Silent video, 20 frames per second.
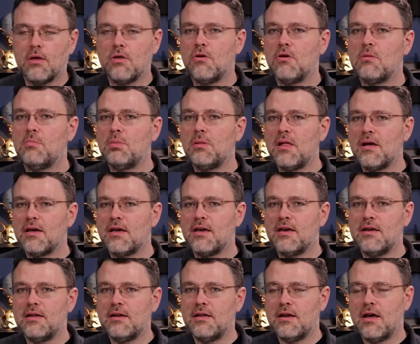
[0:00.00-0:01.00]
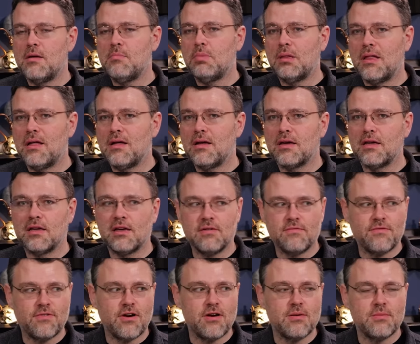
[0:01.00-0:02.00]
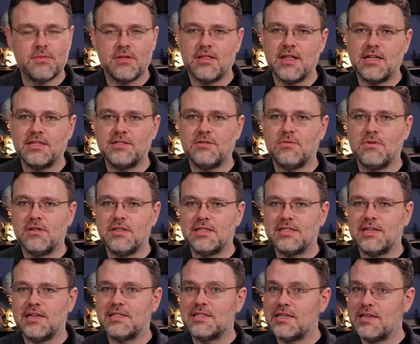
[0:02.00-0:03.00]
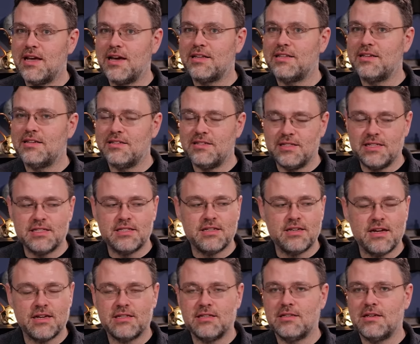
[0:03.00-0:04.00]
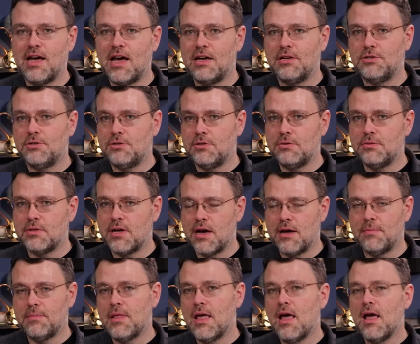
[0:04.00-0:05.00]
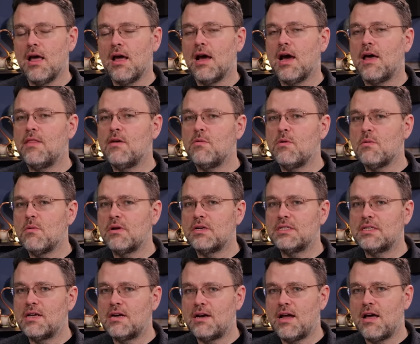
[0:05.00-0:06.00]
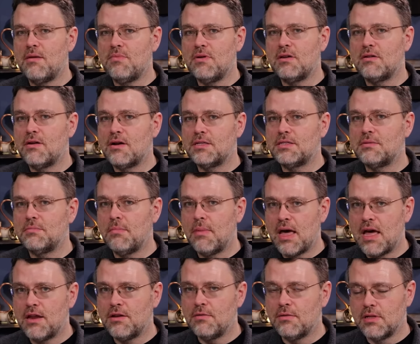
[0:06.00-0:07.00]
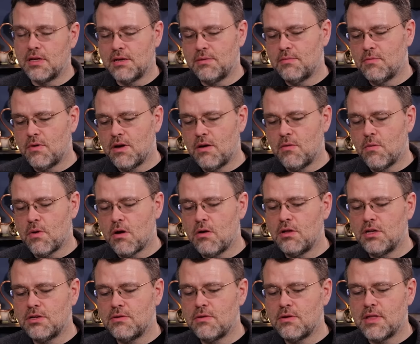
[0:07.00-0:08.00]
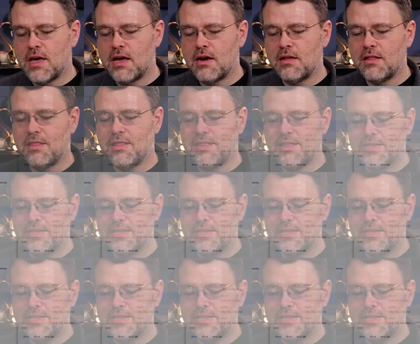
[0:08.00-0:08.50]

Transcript: You can plug in and unplug and confirm that that's the one that says connected and disconnected as you do that. And then we want to set an IP address manually. We, are only doing that on